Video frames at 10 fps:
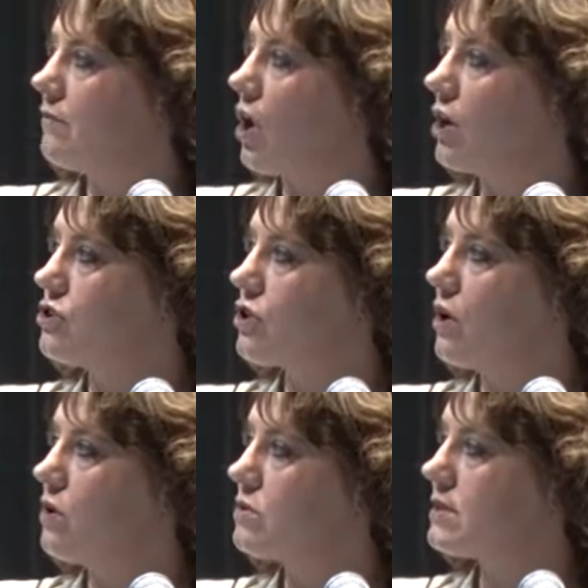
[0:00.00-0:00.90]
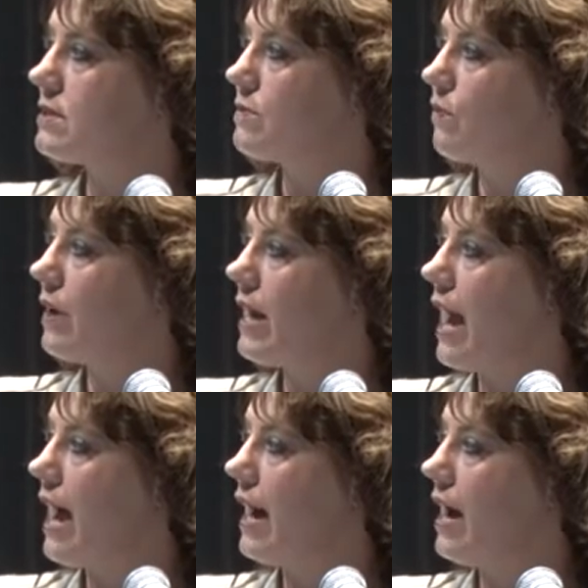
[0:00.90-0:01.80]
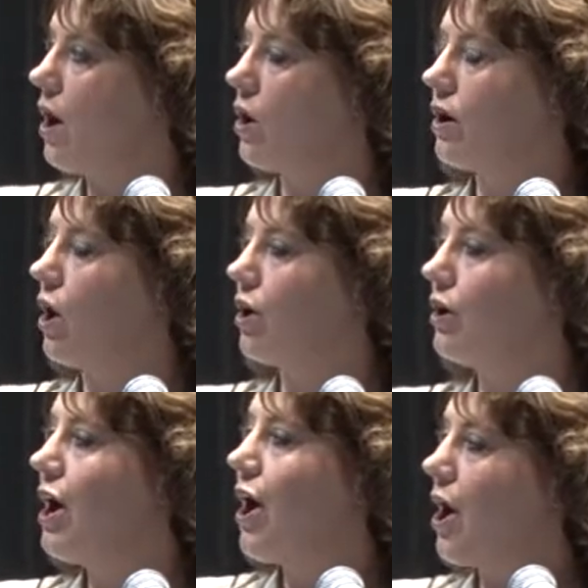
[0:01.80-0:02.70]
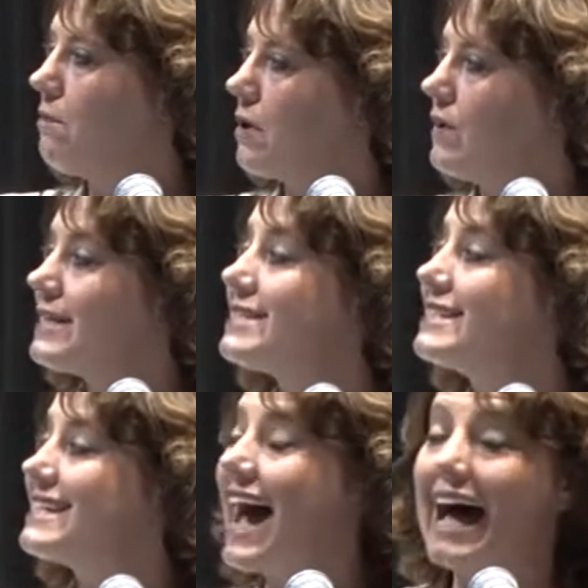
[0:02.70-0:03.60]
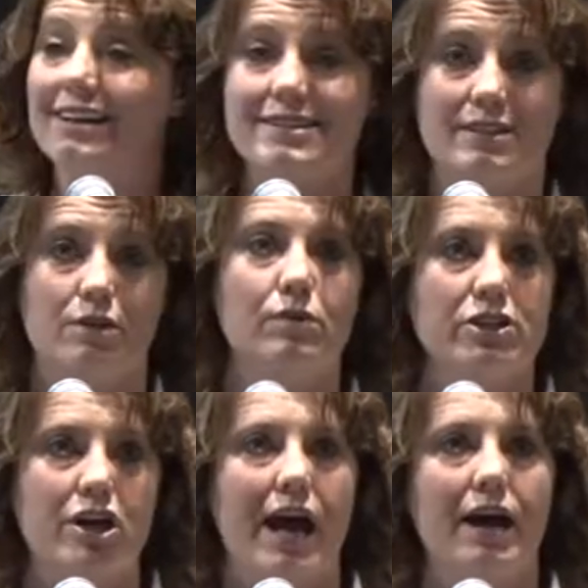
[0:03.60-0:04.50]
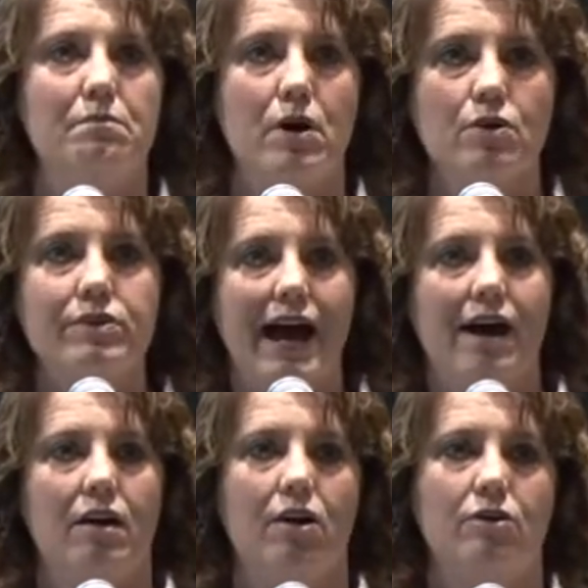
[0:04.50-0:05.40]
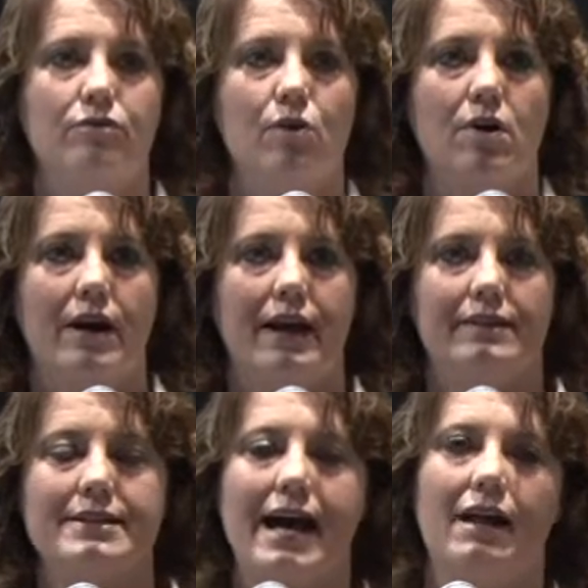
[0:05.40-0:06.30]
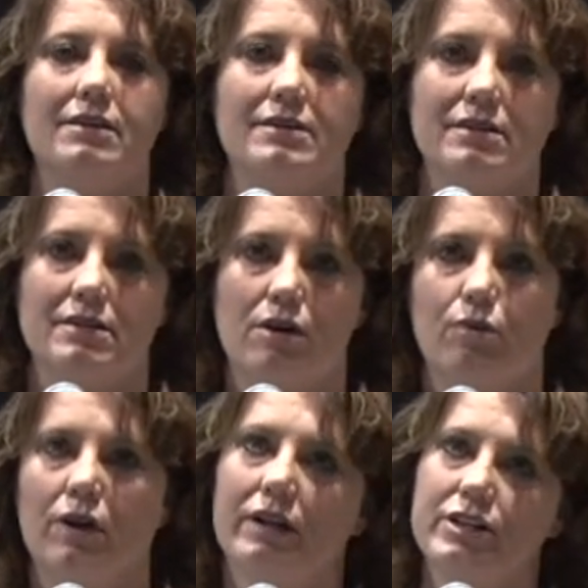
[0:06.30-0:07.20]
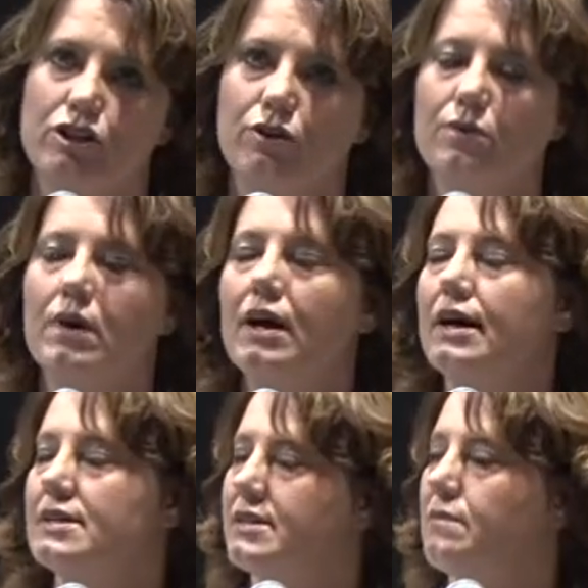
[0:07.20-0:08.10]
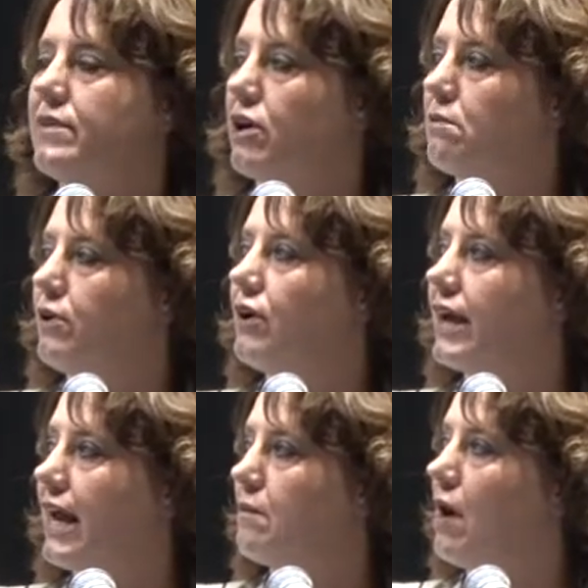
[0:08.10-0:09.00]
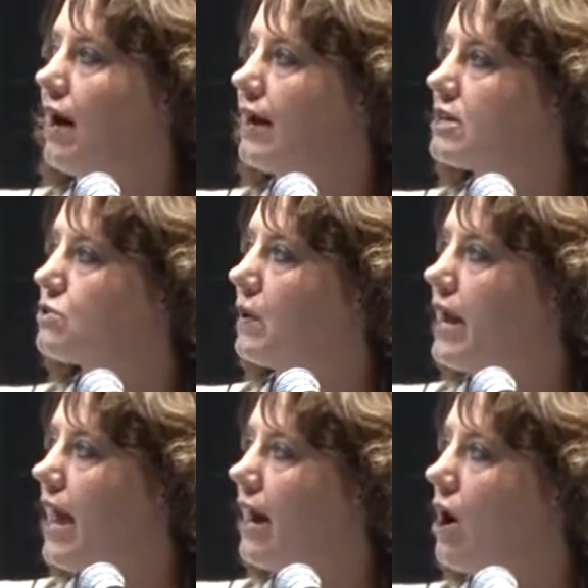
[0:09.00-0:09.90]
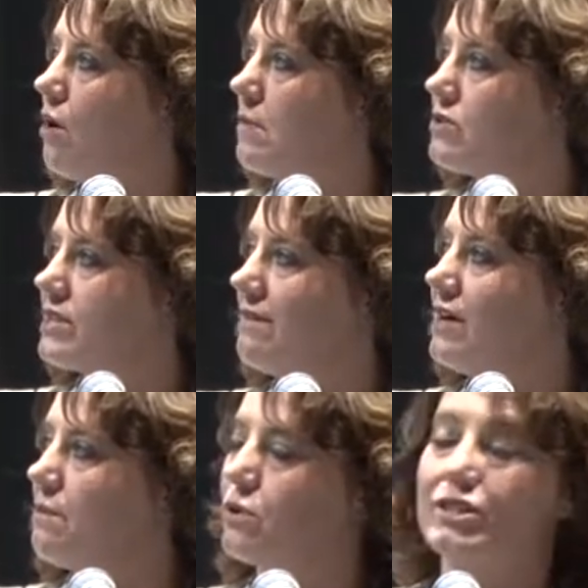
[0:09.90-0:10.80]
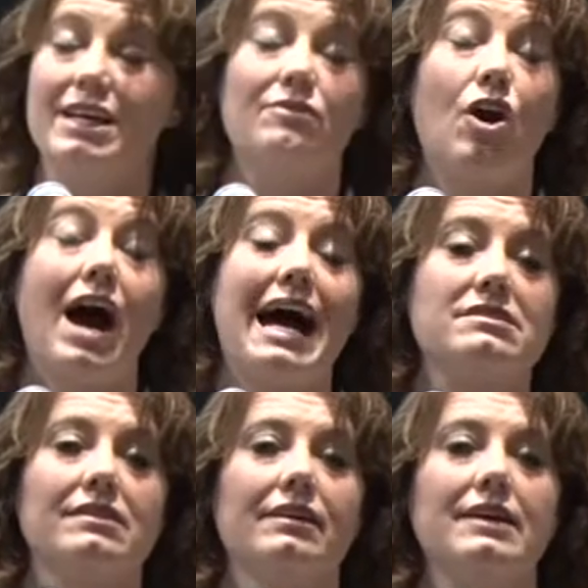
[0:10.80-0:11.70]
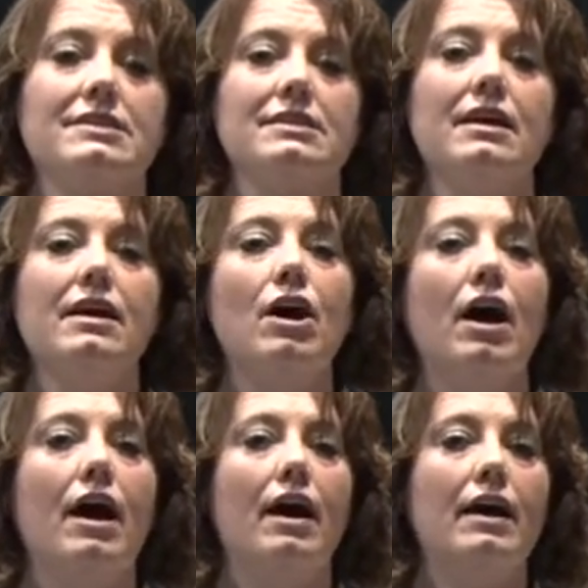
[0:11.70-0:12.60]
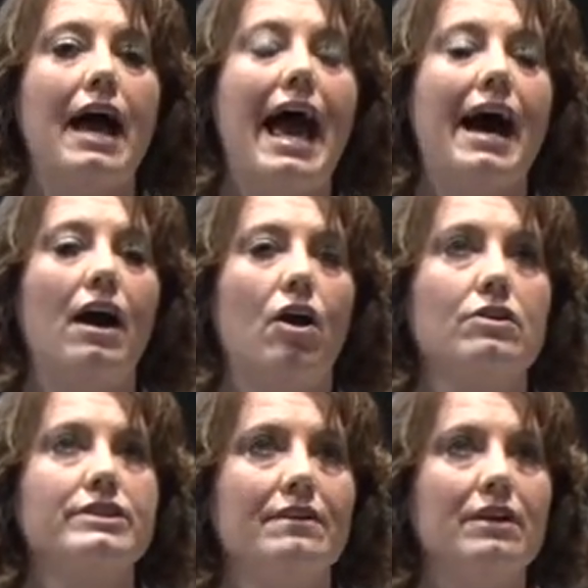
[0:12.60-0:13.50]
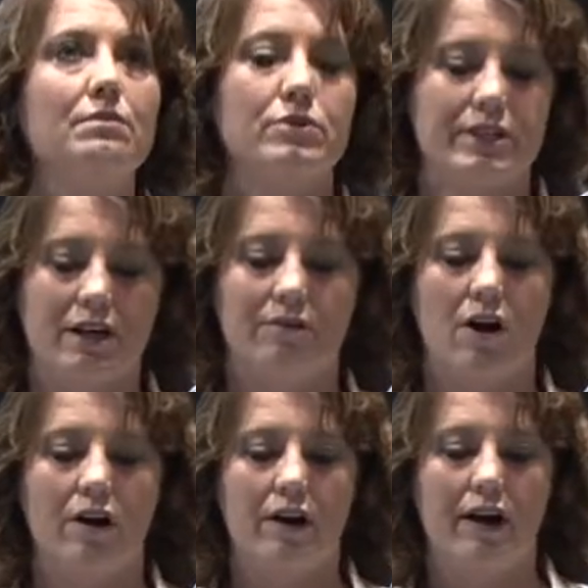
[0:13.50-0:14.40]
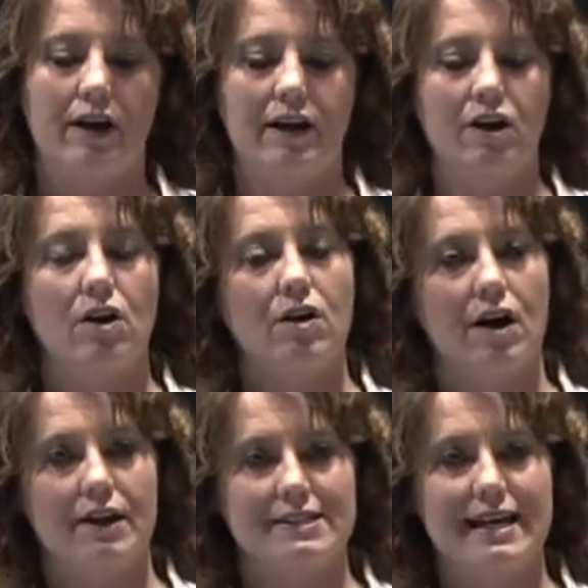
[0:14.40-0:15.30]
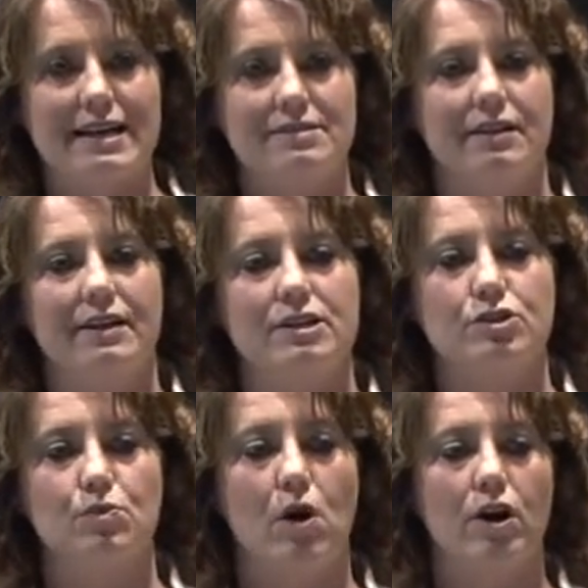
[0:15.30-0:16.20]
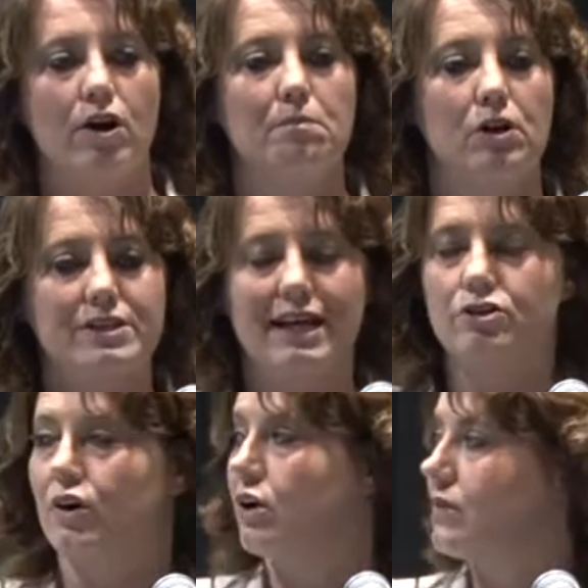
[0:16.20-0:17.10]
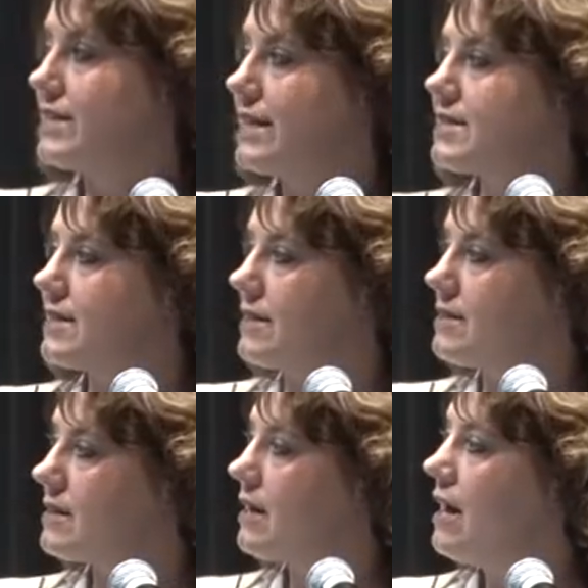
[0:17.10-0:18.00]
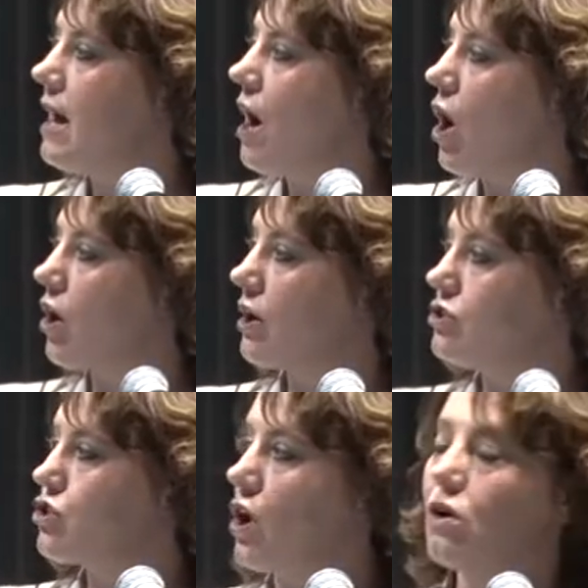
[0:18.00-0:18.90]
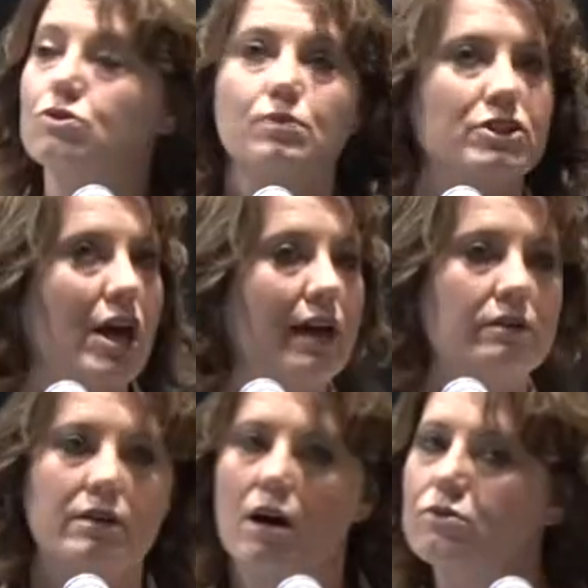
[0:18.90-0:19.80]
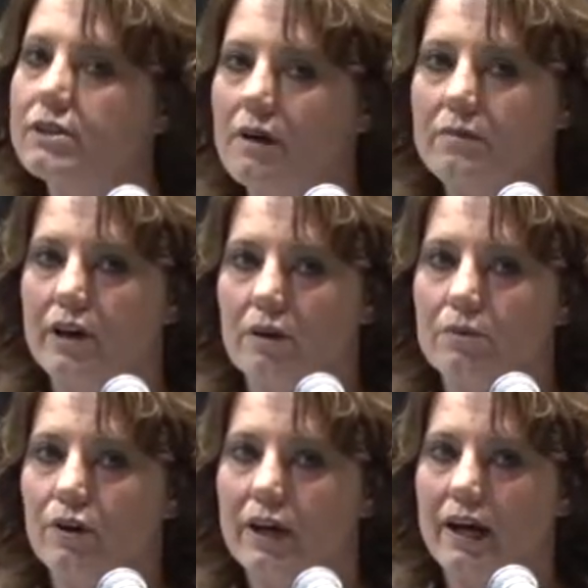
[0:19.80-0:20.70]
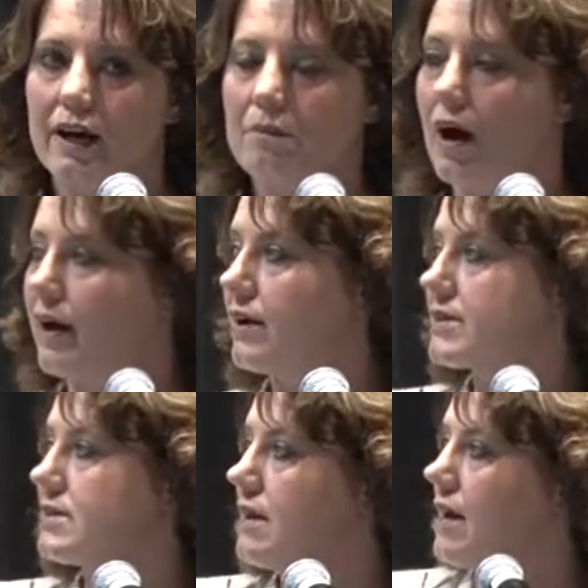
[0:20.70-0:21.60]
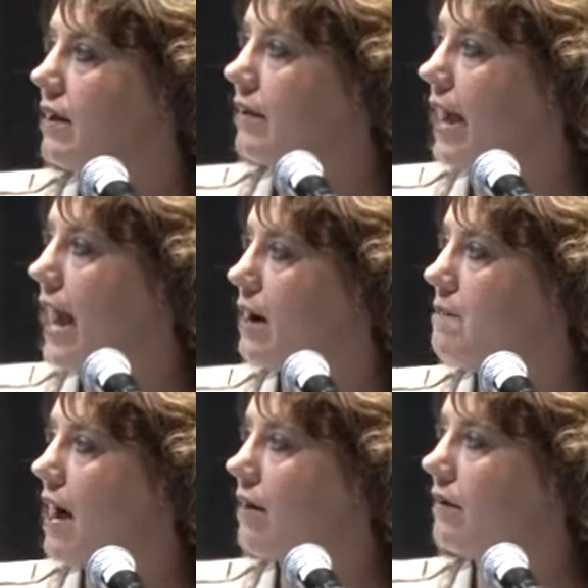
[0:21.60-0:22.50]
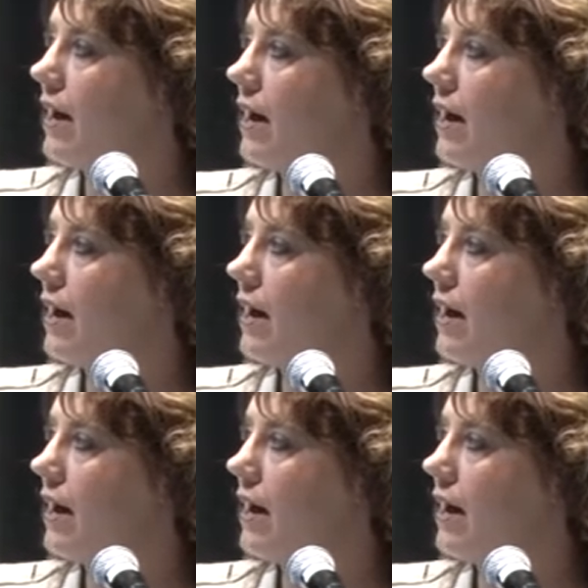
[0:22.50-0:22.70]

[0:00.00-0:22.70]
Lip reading: our controls, we had our Monensin Tylosin, which had both the ionophore and the Tylosin, so really two subtherapeutic antibiotics. We had almost 70% of our isolates, or 70% of our enterococcus isolates were multi-drug resistant. Our controls, which had no subtherapeutic antibiotics, they had about